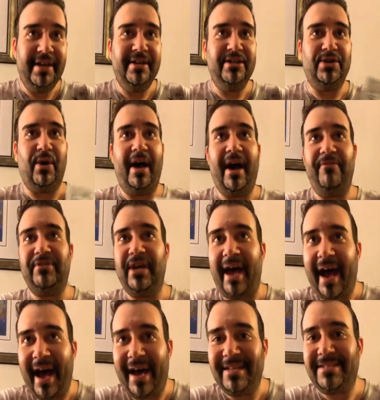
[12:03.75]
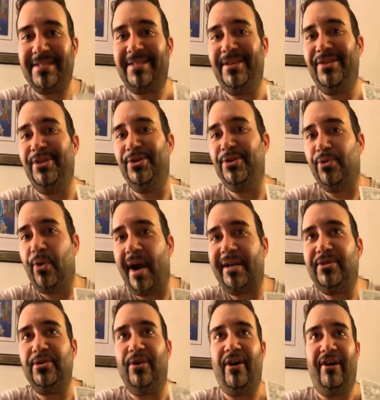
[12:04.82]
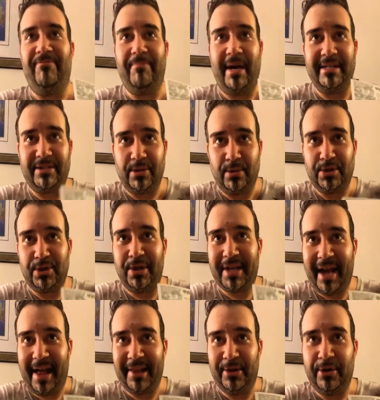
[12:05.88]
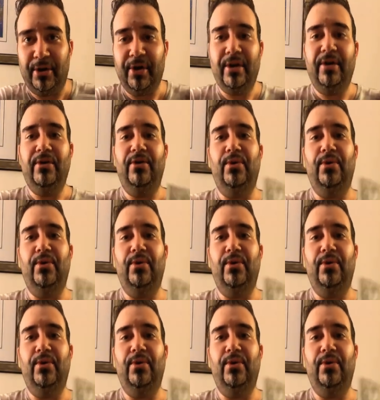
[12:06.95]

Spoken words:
So I have to ask the director of my social calendar,